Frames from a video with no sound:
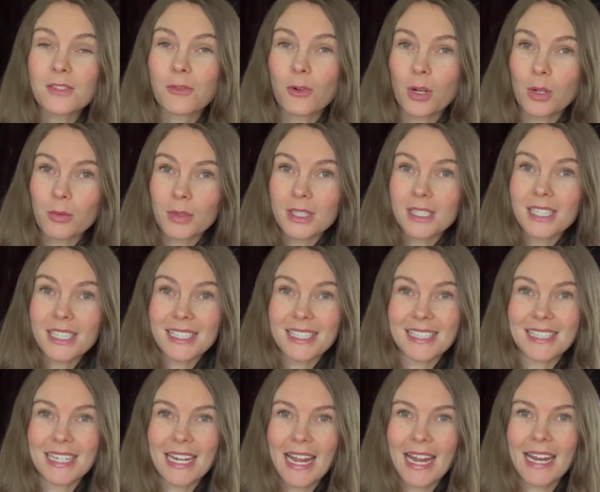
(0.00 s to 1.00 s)
forward to
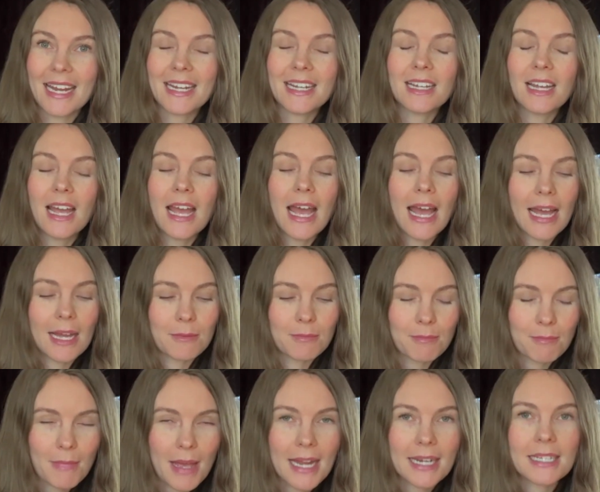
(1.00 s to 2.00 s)
today,
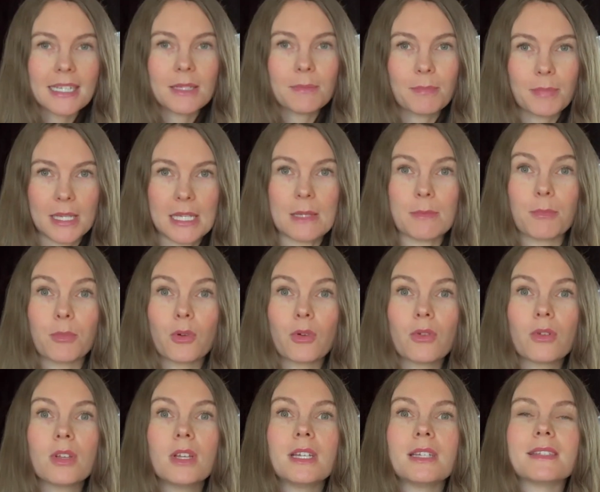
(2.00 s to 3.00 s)
and many
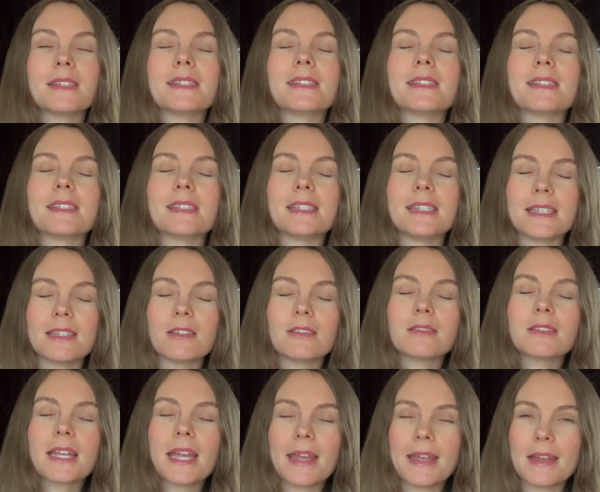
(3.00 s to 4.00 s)
people
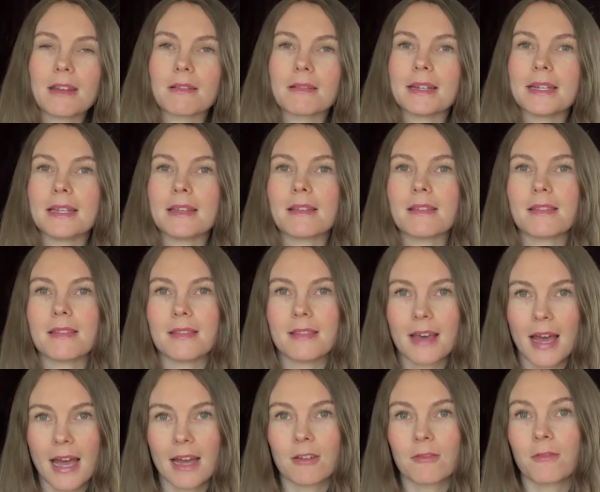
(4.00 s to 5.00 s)
still carry
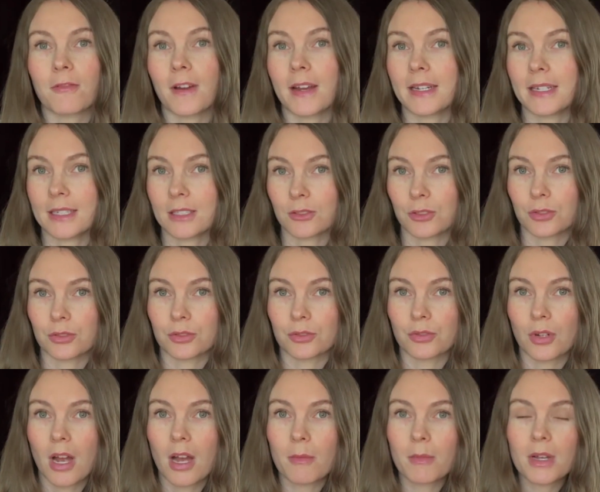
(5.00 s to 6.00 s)
that financial
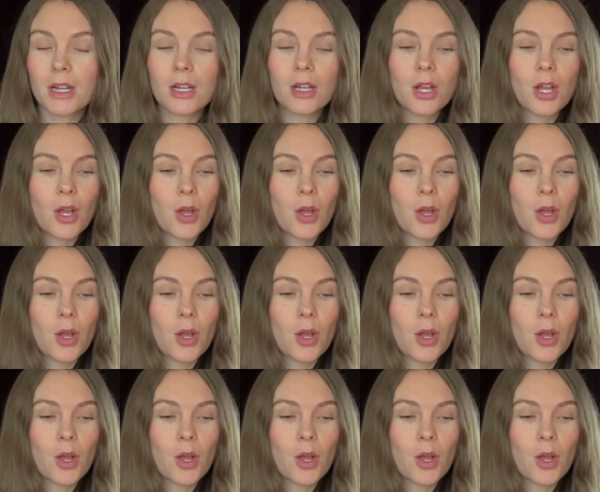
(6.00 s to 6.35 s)
trauma,